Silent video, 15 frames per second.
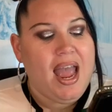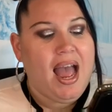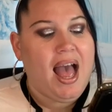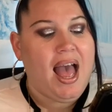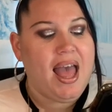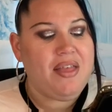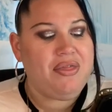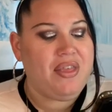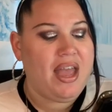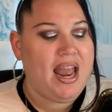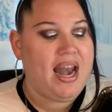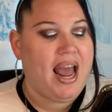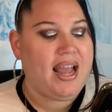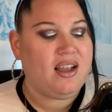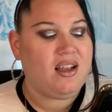And
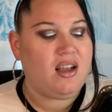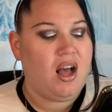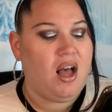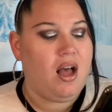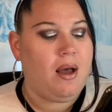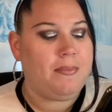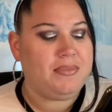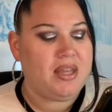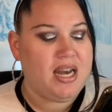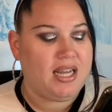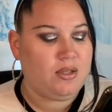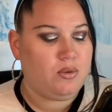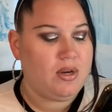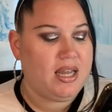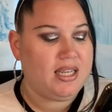then I, um, the
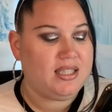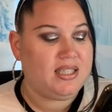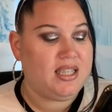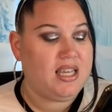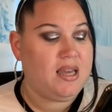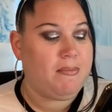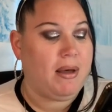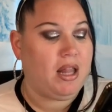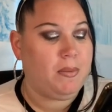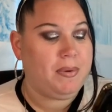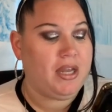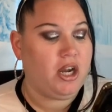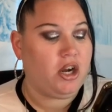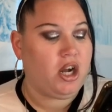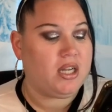next one is the Bella
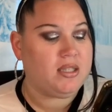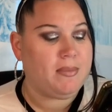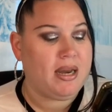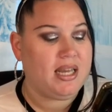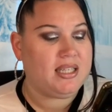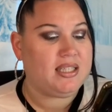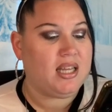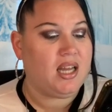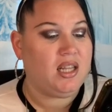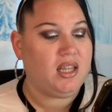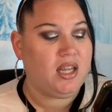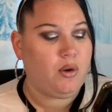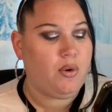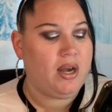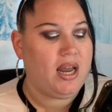Pierre Cosmetics
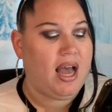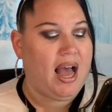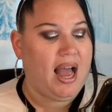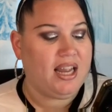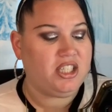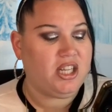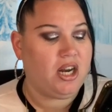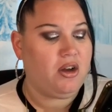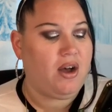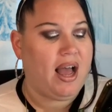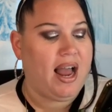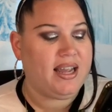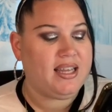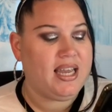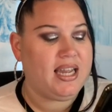Liquid Eyeshadow
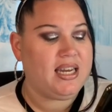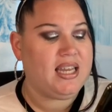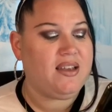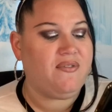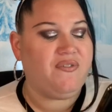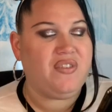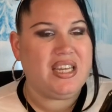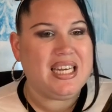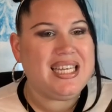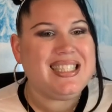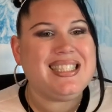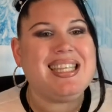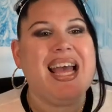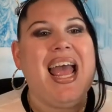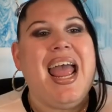Eye Candy in Venus.
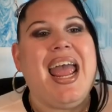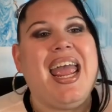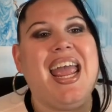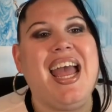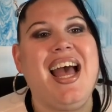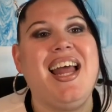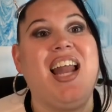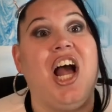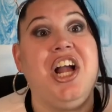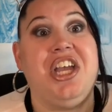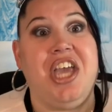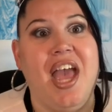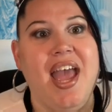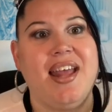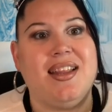And
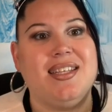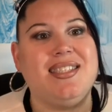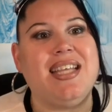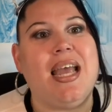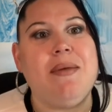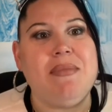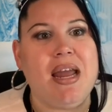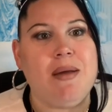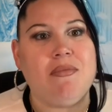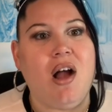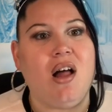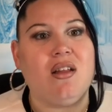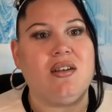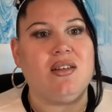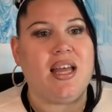again, the same damn
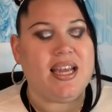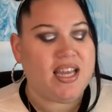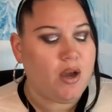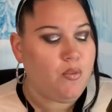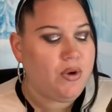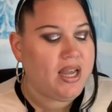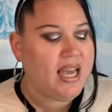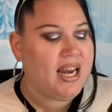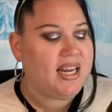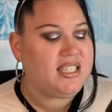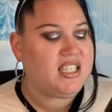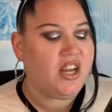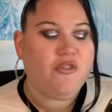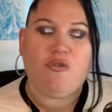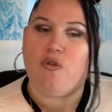color. Like, can we get a
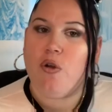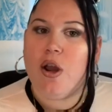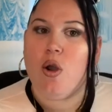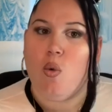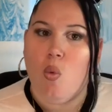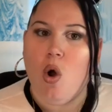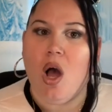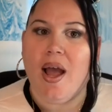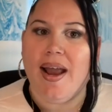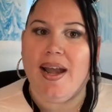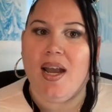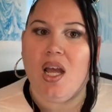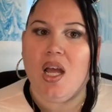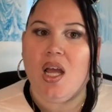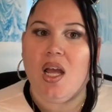different
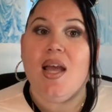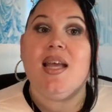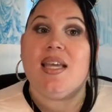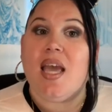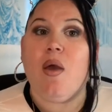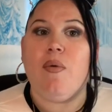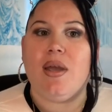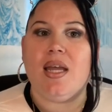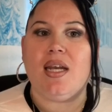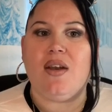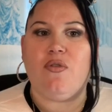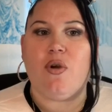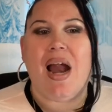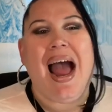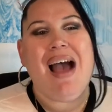one? Can we get a
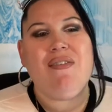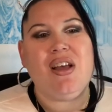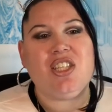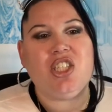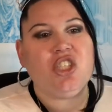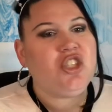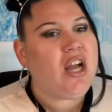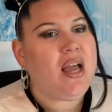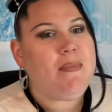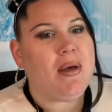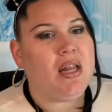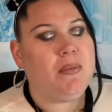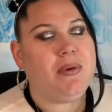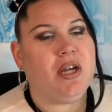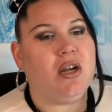different one? I've actually tried
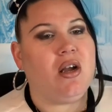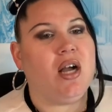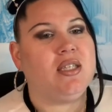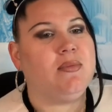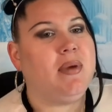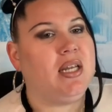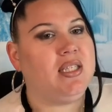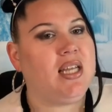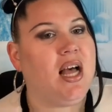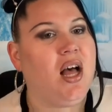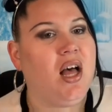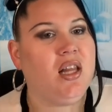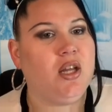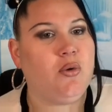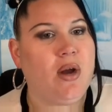Bella Pierre Cosmetics
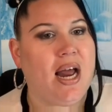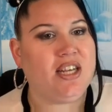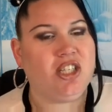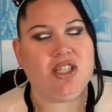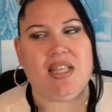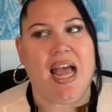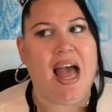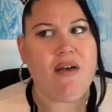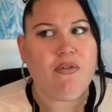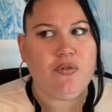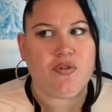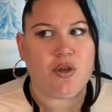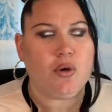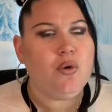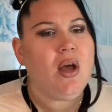uh, liquid eyeshadows. I have a
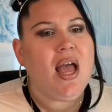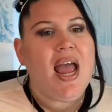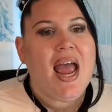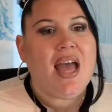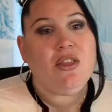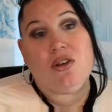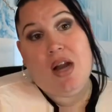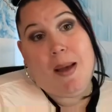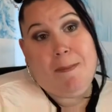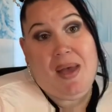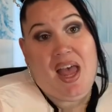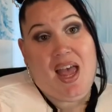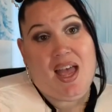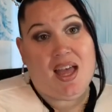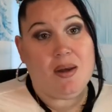few, and they're not
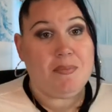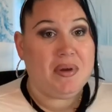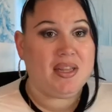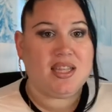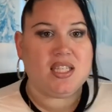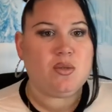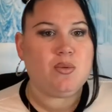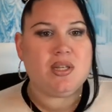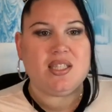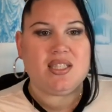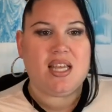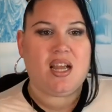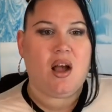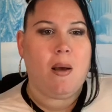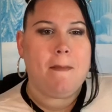bad. But this one is
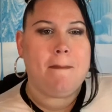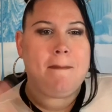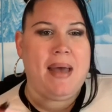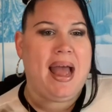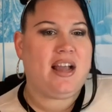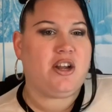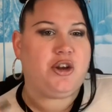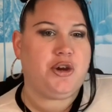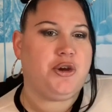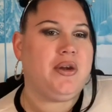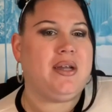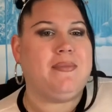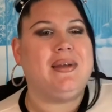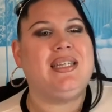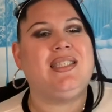like a matte
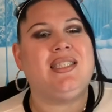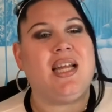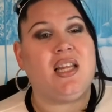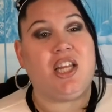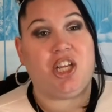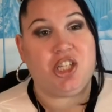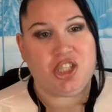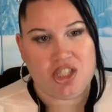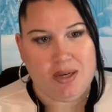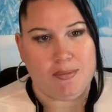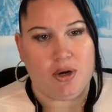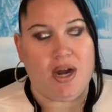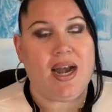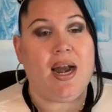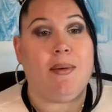cream. It's not like a
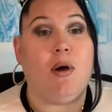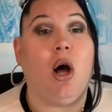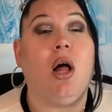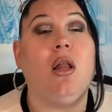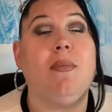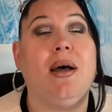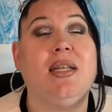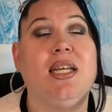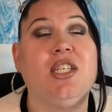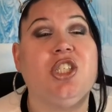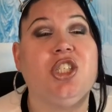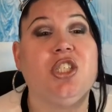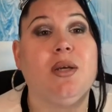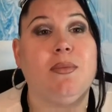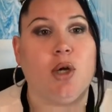shimmer, and I'm all about that
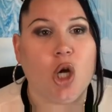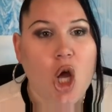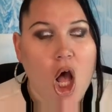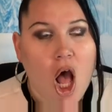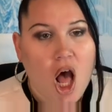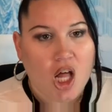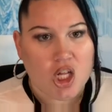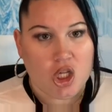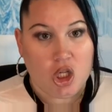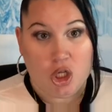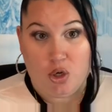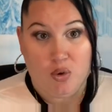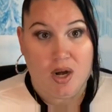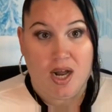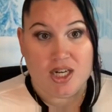shimmer
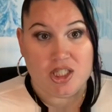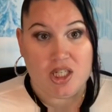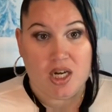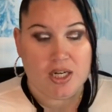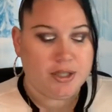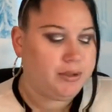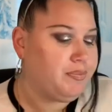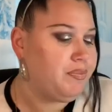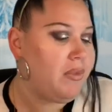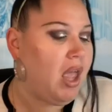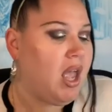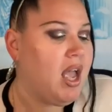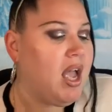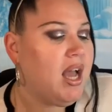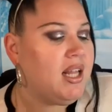liquid eyeshadow.
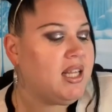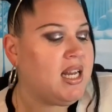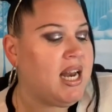The